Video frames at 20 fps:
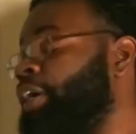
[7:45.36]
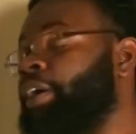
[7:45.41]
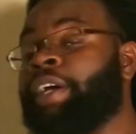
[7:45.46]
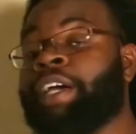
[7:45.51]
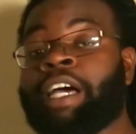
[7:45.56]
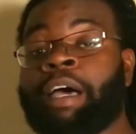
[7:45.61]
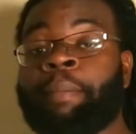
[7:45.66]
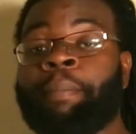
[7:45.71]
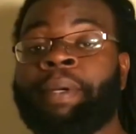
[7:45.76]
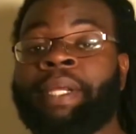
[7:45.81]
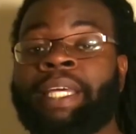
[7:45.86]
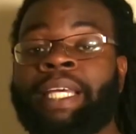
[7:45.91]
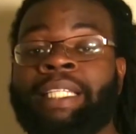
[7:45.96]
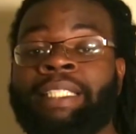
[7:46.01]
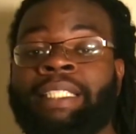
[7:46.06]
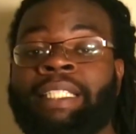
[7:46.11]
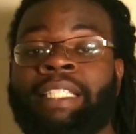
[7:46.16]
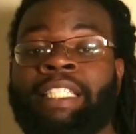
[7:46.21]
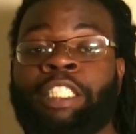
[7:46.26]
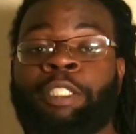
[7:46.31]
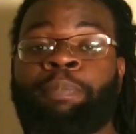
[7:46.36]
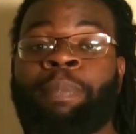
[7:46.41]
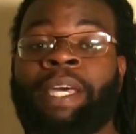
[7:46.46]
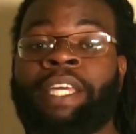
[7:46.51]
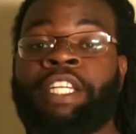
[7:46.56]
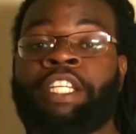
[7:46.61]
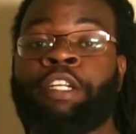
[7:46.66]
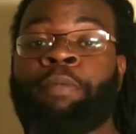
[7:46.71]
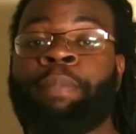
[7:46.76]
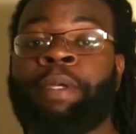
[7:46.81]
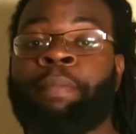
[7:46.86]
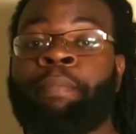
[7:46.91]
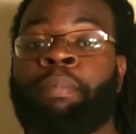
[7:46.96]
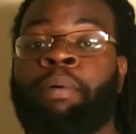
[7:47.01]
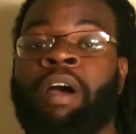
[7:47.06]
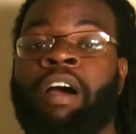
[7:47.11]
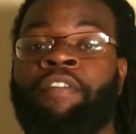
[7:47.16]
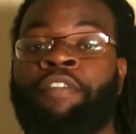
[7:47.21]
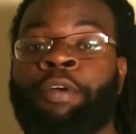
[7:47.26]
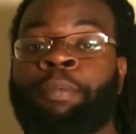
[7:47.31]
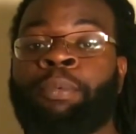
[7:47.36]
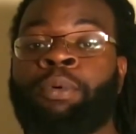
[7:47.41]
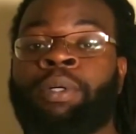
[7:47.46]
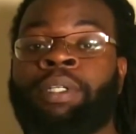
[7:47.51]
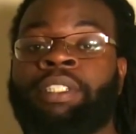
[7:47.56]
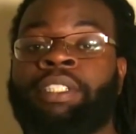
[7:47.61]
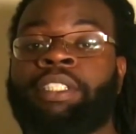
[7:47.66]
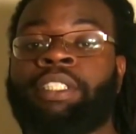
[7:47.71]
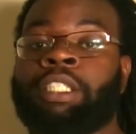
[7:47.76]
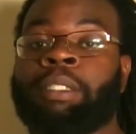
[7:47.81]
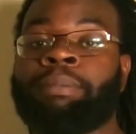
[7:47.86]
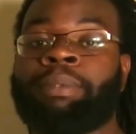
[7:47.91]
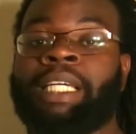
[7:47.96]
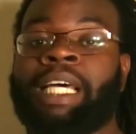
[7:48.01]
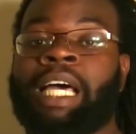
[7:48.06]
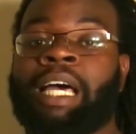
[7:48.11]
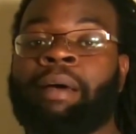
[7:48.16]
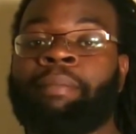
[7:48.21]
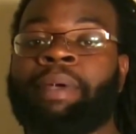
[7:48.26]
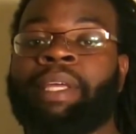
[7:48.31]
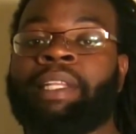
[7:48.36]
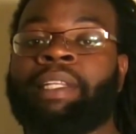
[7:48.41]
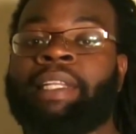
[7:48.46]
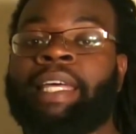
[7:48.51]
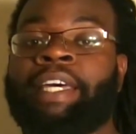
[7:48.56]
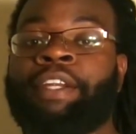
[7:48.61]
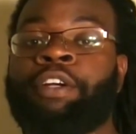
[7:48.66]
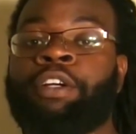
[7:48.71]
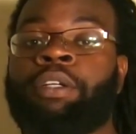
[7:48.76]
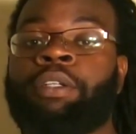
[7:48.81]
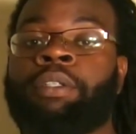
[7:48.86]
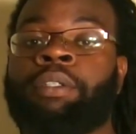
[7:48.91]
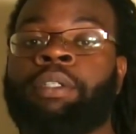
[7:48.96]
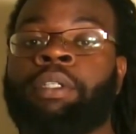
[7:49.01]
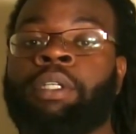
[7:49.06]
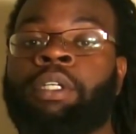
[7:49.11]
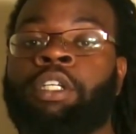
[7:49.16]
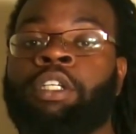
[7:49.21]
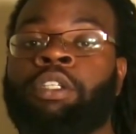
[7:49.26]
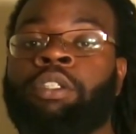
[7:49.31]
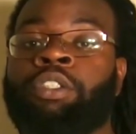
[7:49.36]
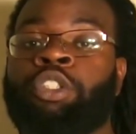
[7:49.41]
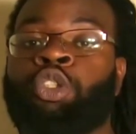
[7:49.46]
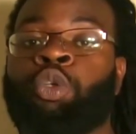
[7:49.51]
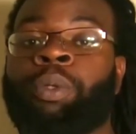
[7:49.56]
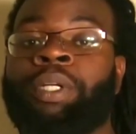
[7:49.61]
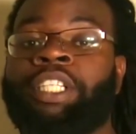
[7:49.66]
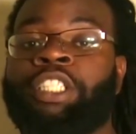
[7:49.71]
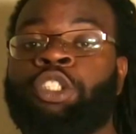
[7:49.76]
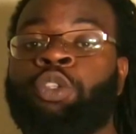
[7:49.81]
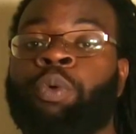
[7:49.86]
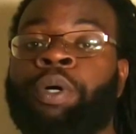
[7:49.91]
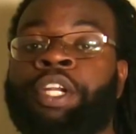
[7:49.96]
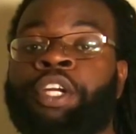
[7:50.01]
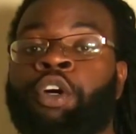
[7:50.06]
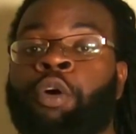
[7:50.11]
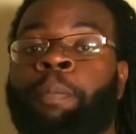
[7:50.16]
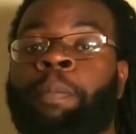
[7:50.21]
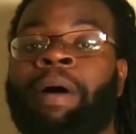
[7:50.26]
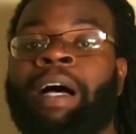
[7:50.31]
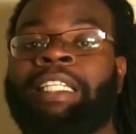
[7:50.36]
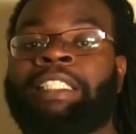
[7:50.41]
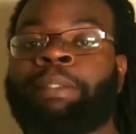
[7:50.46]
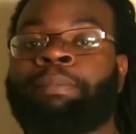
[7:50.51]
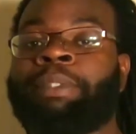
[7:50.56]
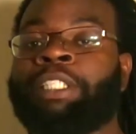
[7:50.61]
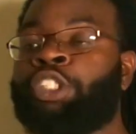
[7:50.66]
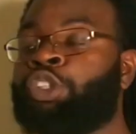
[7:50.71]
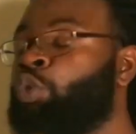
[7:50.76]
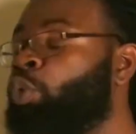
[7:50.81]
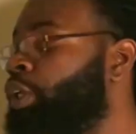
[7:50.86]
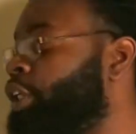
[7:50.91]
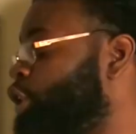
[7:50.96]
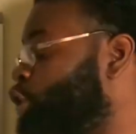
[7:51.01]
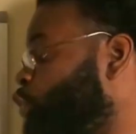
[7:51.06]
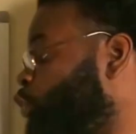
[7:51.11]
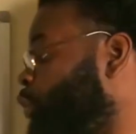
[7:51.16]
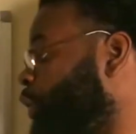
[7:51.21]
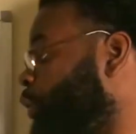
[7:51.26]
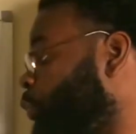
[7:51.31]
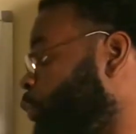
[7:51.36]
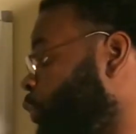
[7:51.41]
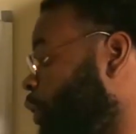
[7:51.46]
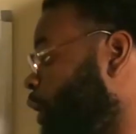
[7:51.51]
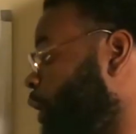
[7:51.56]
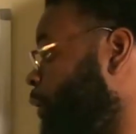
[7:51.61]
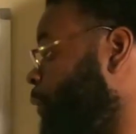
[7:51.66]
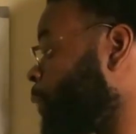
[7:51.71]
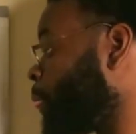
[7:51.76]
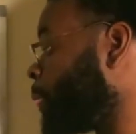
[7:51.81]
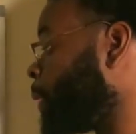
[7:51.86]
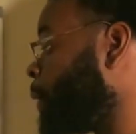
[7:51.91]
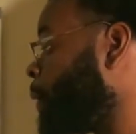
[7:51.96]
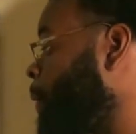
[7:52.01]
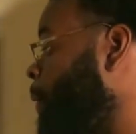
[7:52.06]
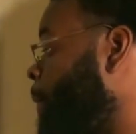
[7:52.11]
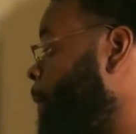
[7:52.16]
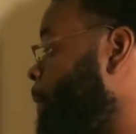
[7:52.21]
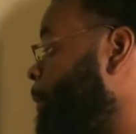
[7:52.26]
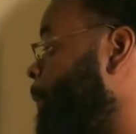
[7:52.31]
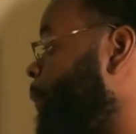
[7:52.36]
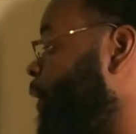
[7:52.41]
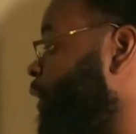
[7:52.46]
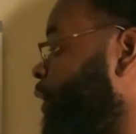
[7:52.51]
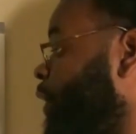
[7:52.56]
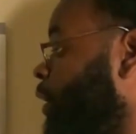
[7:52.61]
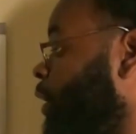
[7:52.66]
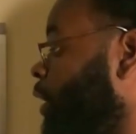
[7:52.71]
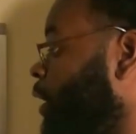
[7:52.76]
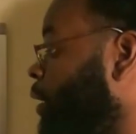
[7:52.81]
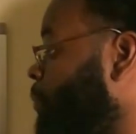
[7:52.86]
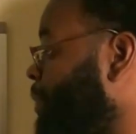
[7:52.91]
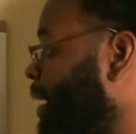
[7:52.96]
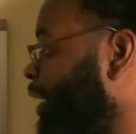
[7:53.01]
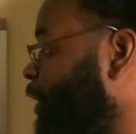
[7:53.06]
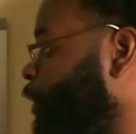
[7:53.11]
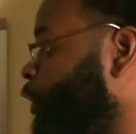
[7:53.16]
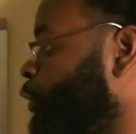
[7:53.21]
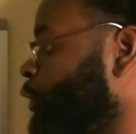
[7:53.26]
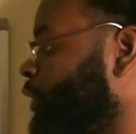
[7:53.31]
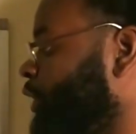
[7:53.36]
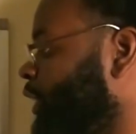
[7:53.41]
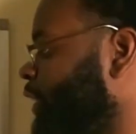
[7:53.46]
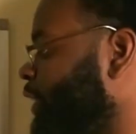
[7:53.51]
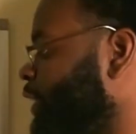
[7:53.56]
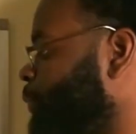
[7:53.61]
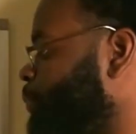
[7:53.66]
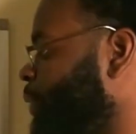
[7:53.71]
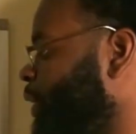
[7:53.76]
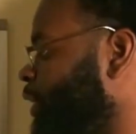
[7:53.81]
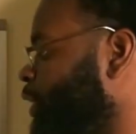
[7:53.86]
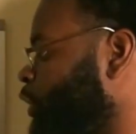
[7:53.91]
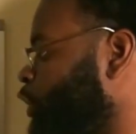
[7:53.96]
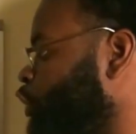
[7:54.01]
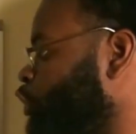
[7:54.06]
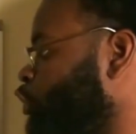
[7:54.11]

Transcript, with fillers: their company isn't expected to be profitable until sometime in later 2020 or possibly 2021. But um I do see this being a